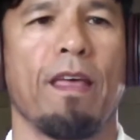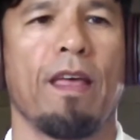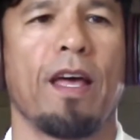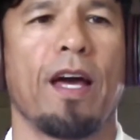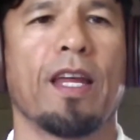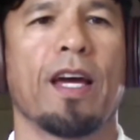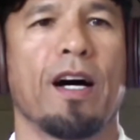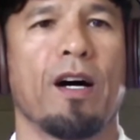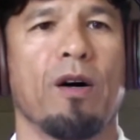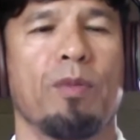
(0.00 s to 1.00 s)

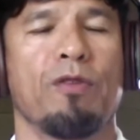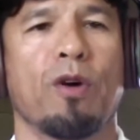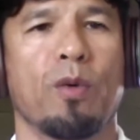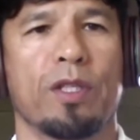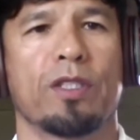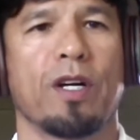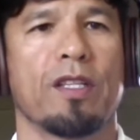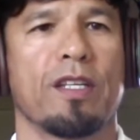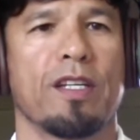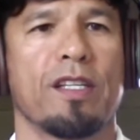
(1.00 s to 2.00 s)
Anyhow, before we
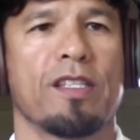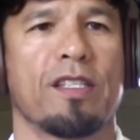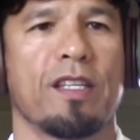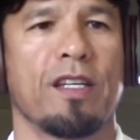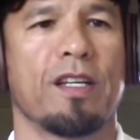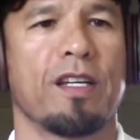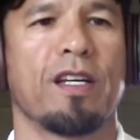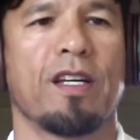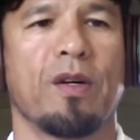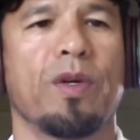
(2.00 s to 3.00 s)
start this,
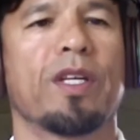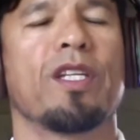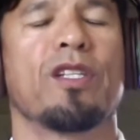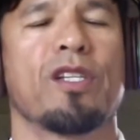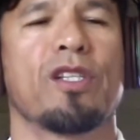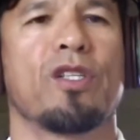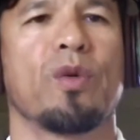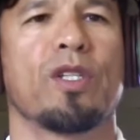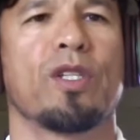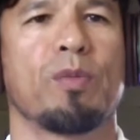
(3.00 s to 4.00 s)
uh, we can just
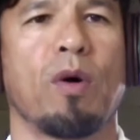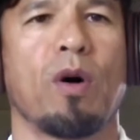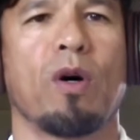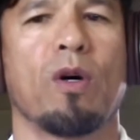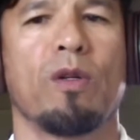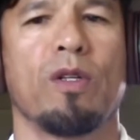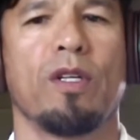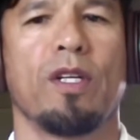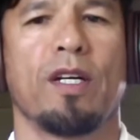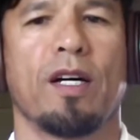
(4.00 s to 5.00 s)
do a small
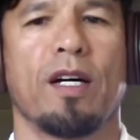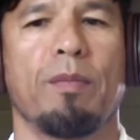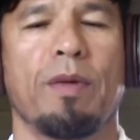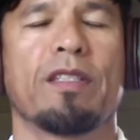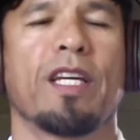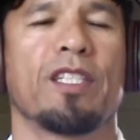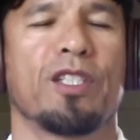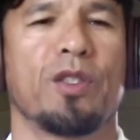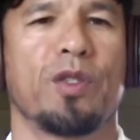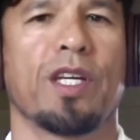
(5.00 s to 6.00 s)
uh,
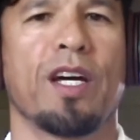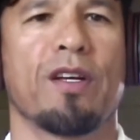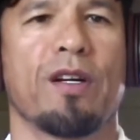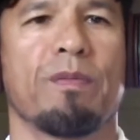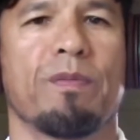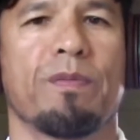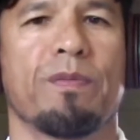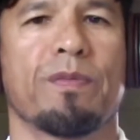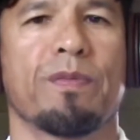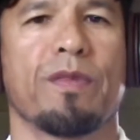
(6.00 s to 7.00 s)
meditation together.
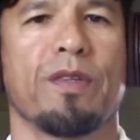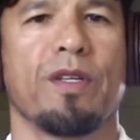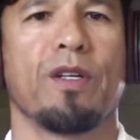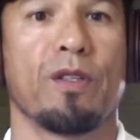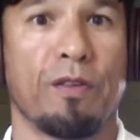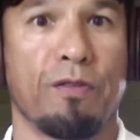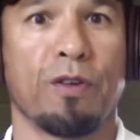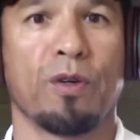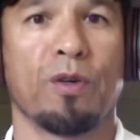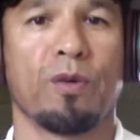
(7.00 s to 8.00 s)
If
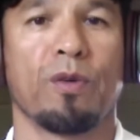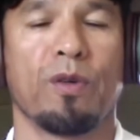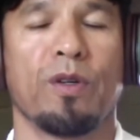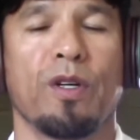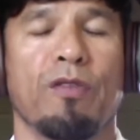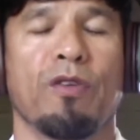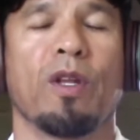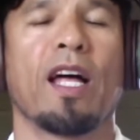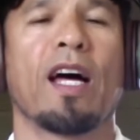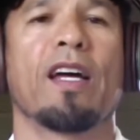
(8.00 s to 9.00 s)
you, if you
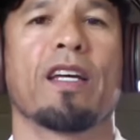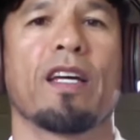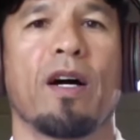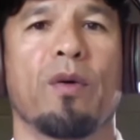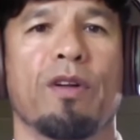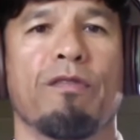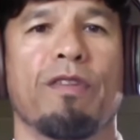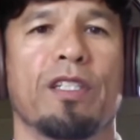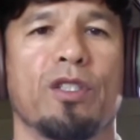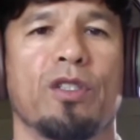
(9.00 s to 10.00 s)
like, I would
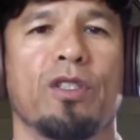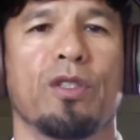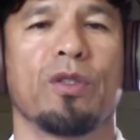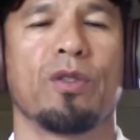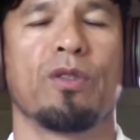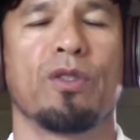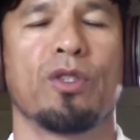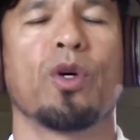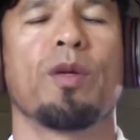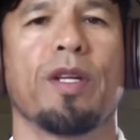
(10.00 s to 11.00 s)
invite you to, to
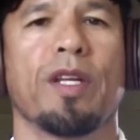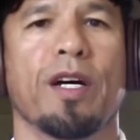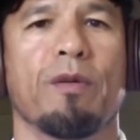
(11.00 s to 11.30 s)
join me now.